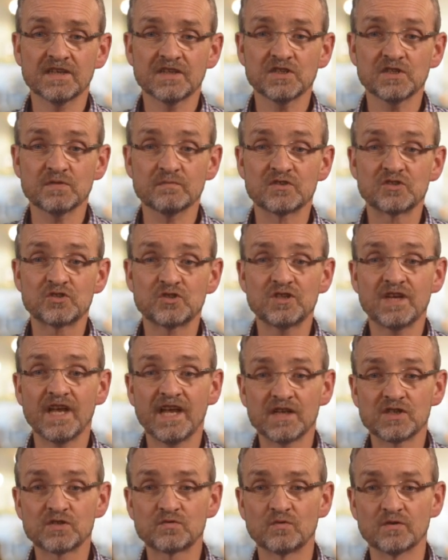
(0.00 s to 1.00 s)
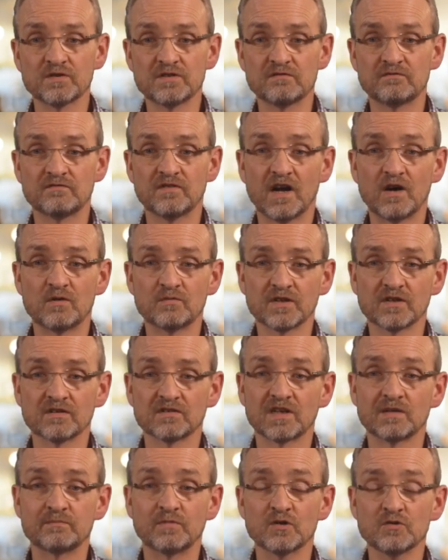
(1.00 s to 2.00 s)
you must change what you value
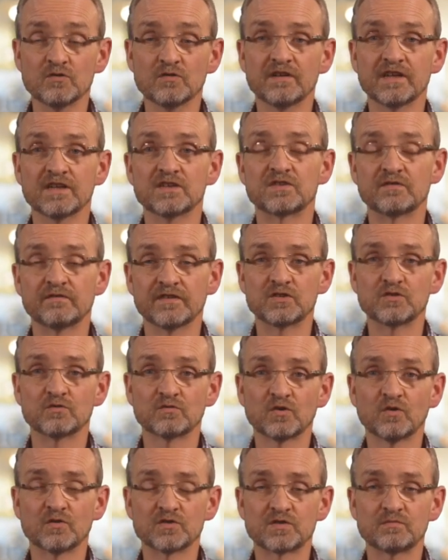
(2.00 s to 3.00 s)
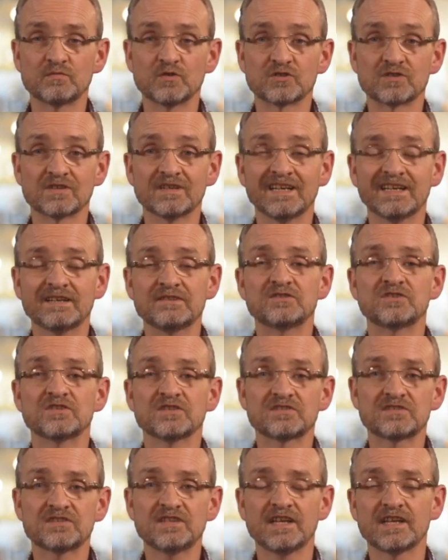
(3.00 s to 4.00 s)
about your individual contribution.
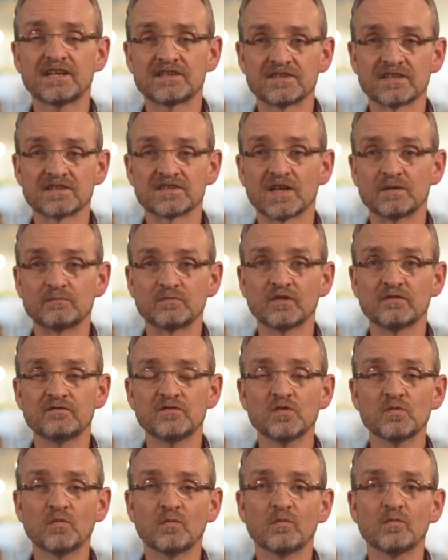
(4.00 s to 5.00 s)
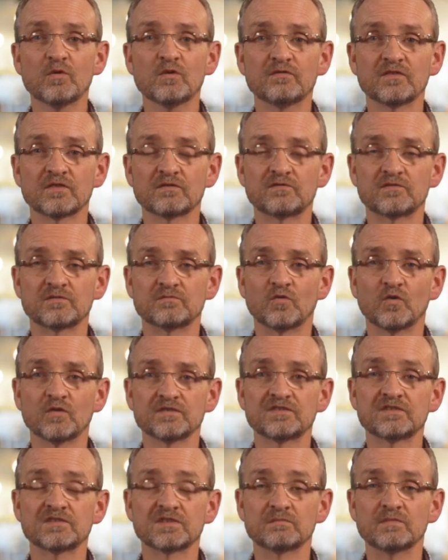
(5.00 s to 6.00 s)
Just take an example. If you were moving from
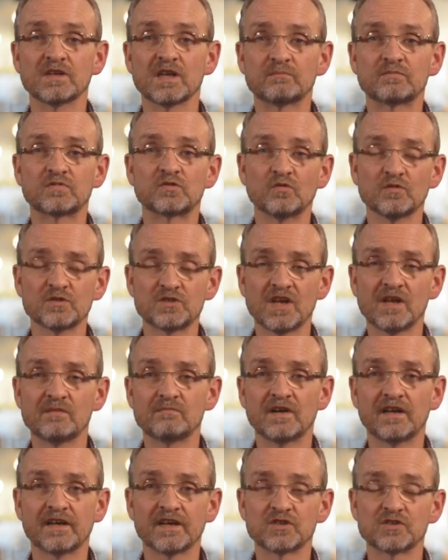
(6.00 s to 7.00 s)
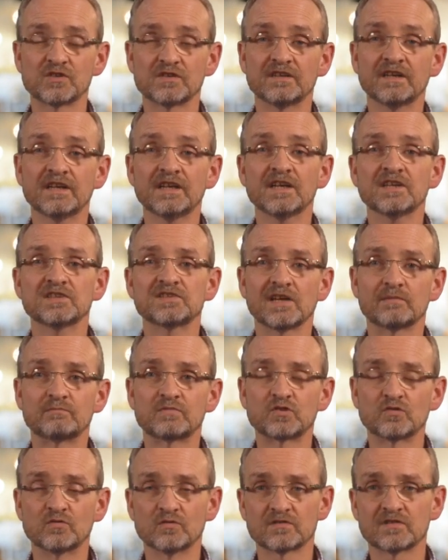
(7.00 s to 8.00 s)
wanting to be a project manager to a
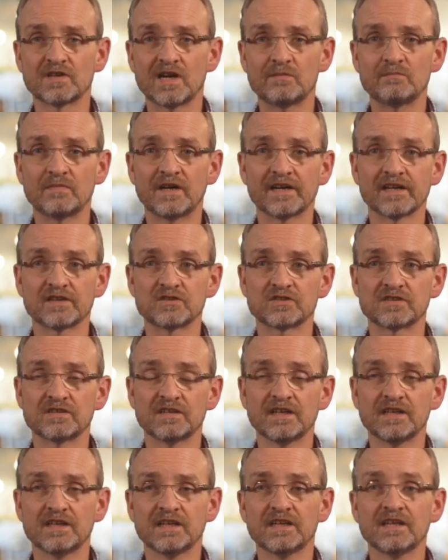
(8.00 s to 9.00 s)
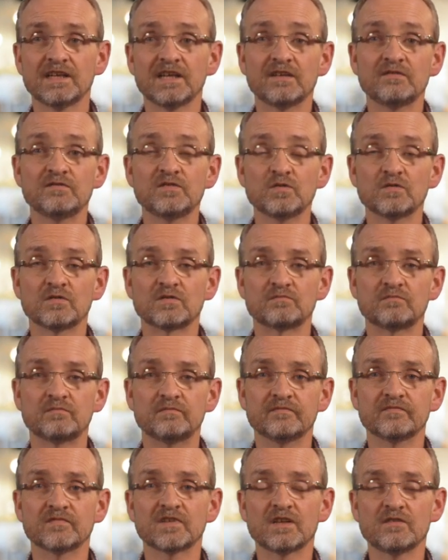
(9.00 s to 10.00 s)
program manager, if you
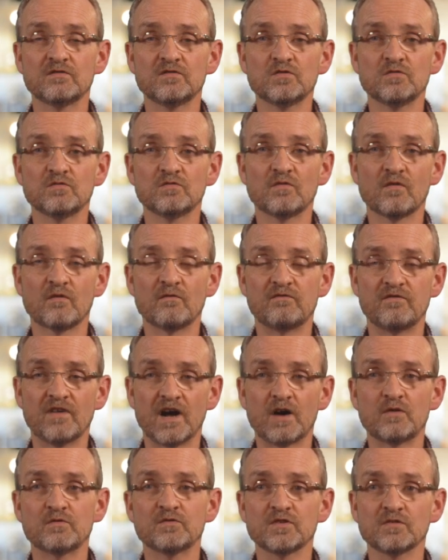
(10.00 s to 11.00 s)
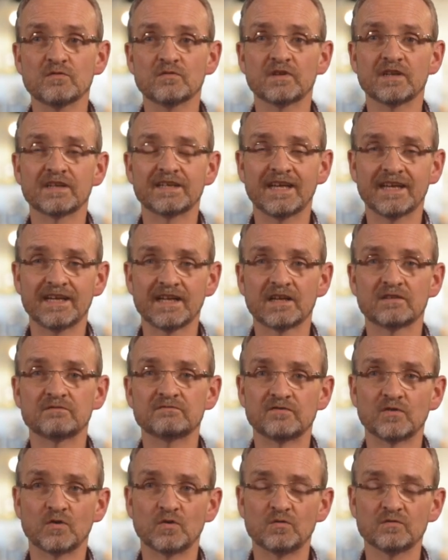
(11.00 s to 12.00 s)
value getting
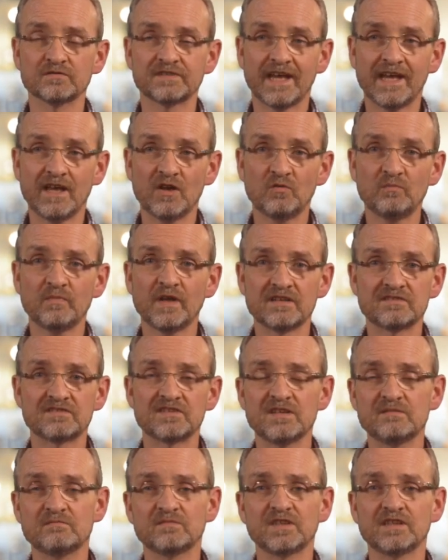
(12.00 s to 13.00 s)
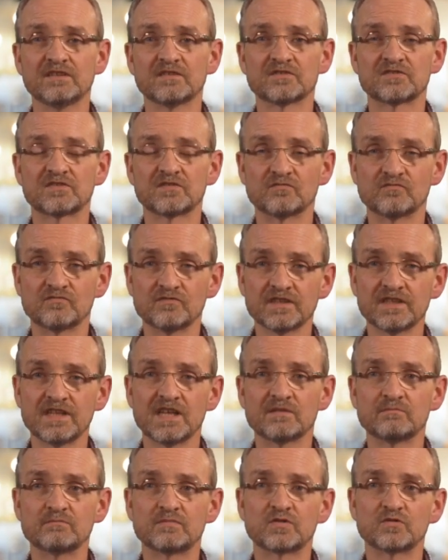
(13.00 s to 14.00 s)
involved, helping team leaders to
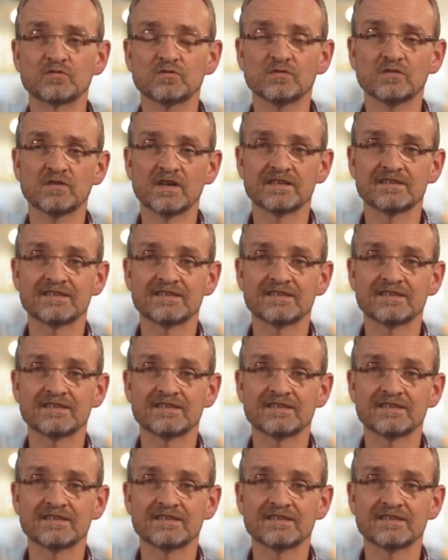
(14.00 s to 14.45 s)
really improve,